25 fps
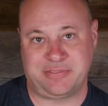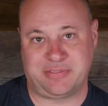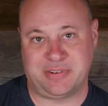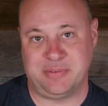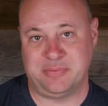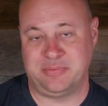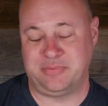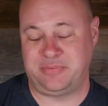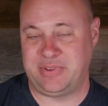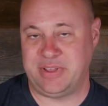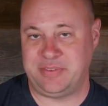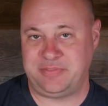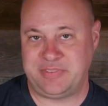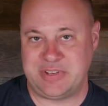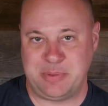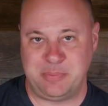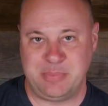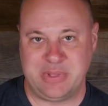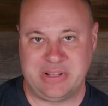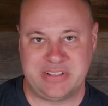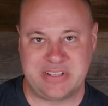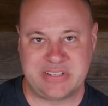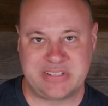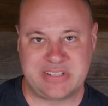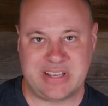from fifty
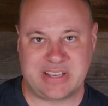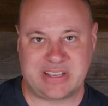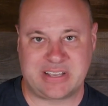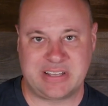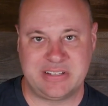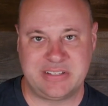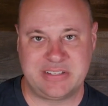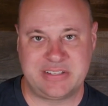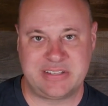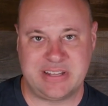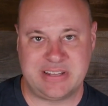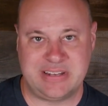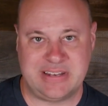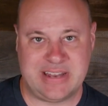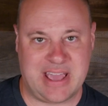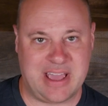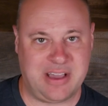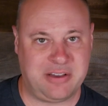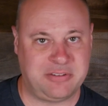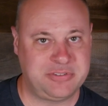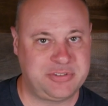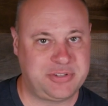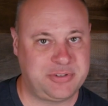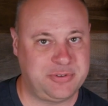milliseconds down